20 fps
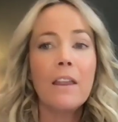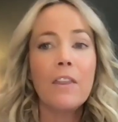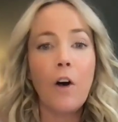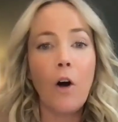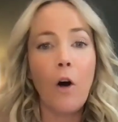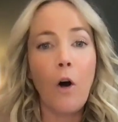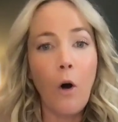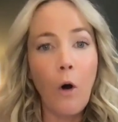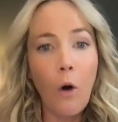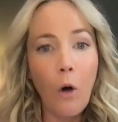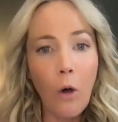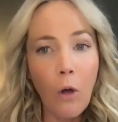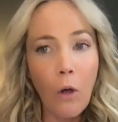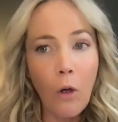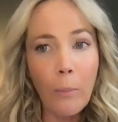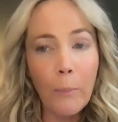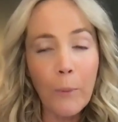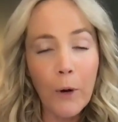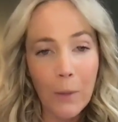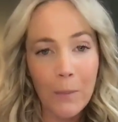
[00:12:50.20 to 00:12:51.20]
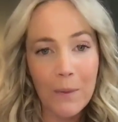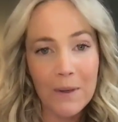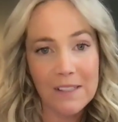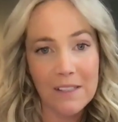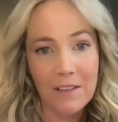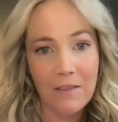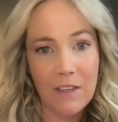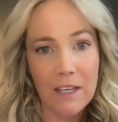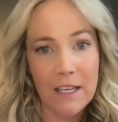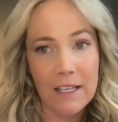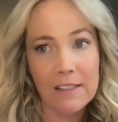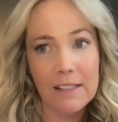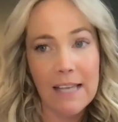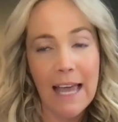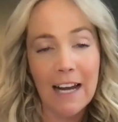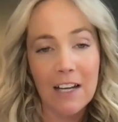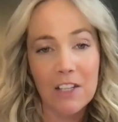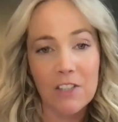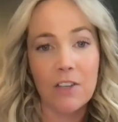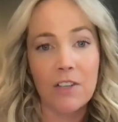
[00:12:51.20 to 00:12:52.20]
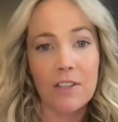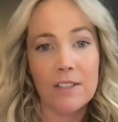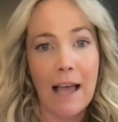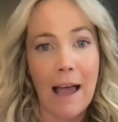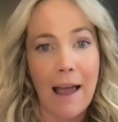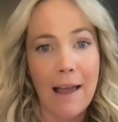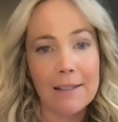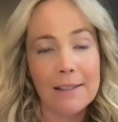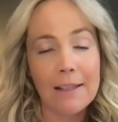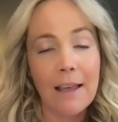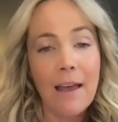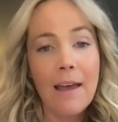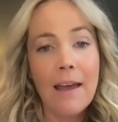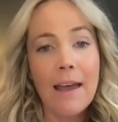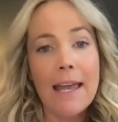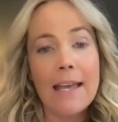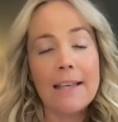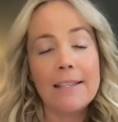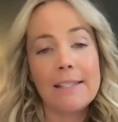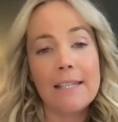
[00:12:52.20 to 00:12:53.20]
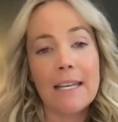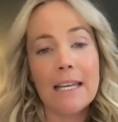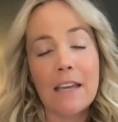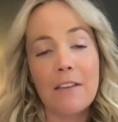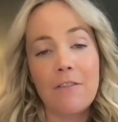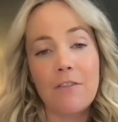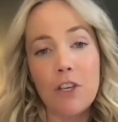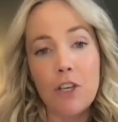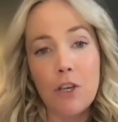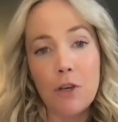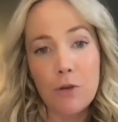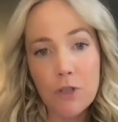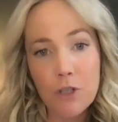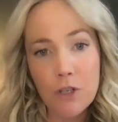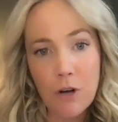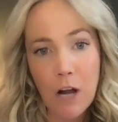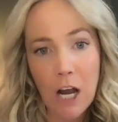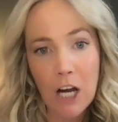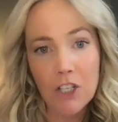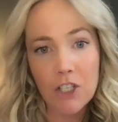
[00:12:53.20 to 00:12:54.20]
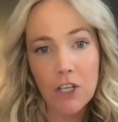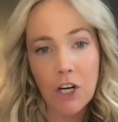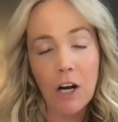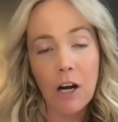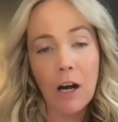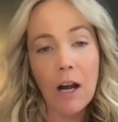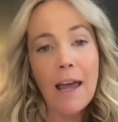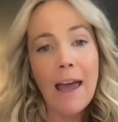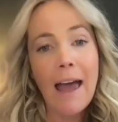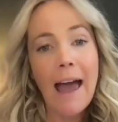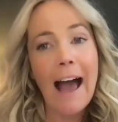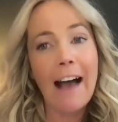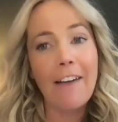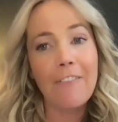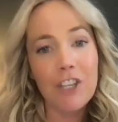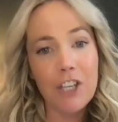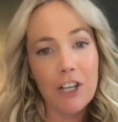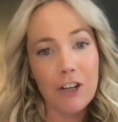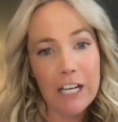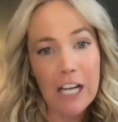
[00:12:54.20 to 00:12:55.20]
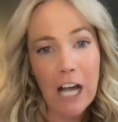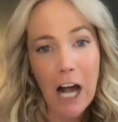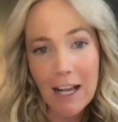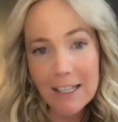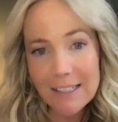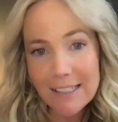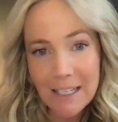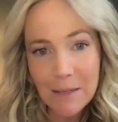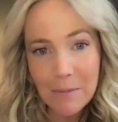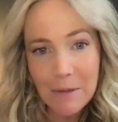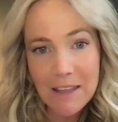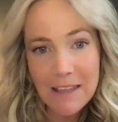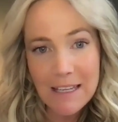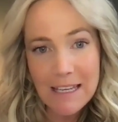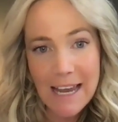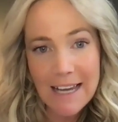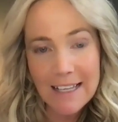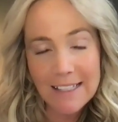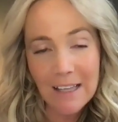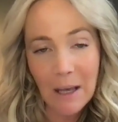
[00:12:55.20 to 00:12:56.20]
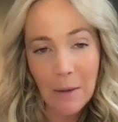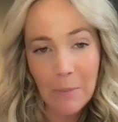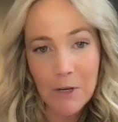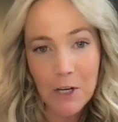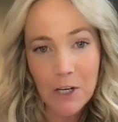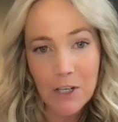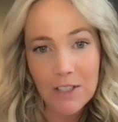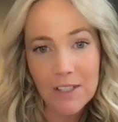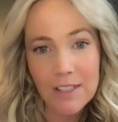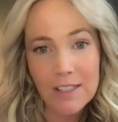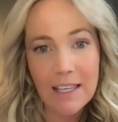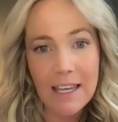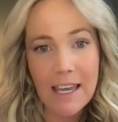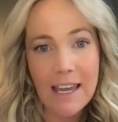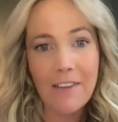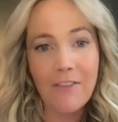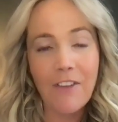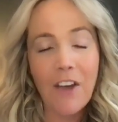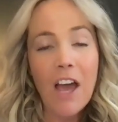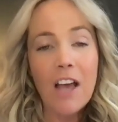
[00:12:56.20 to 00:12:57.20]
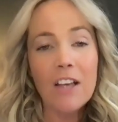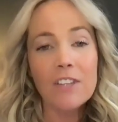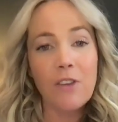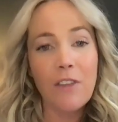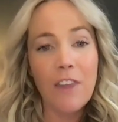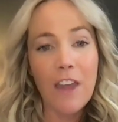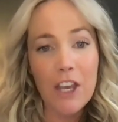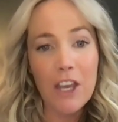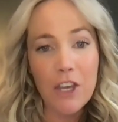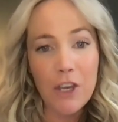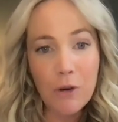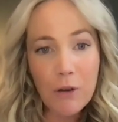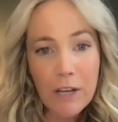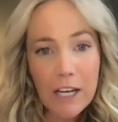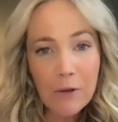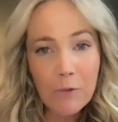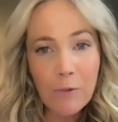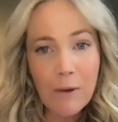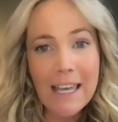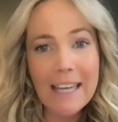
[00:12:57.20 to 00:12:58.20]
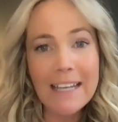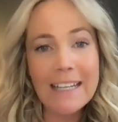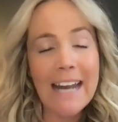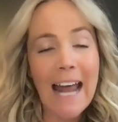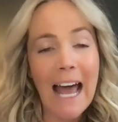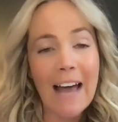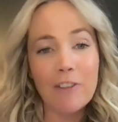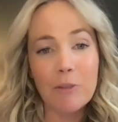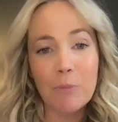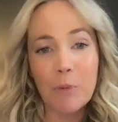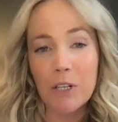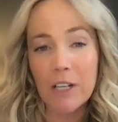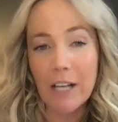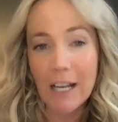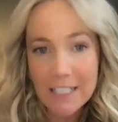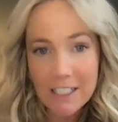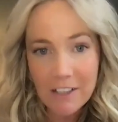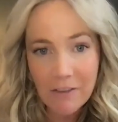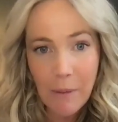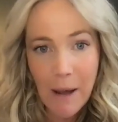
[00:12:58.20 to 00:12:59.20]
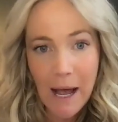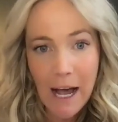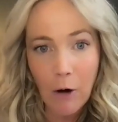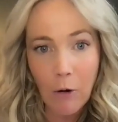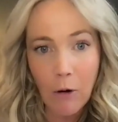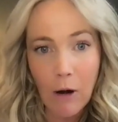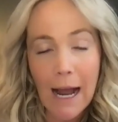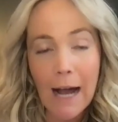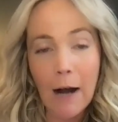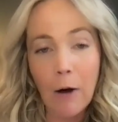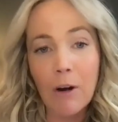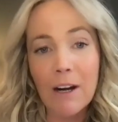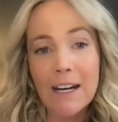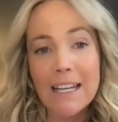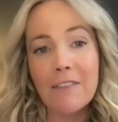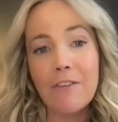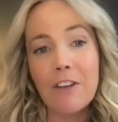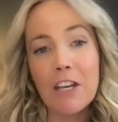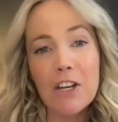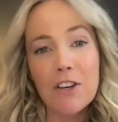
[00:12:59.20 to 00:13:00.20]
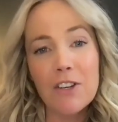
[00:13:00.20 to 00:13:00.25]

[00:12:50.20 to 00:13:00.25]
The whole purpose of this exercise is to give you structure, have curiosity be the ace up your sleeve so that you can win and have a productive power hour, giving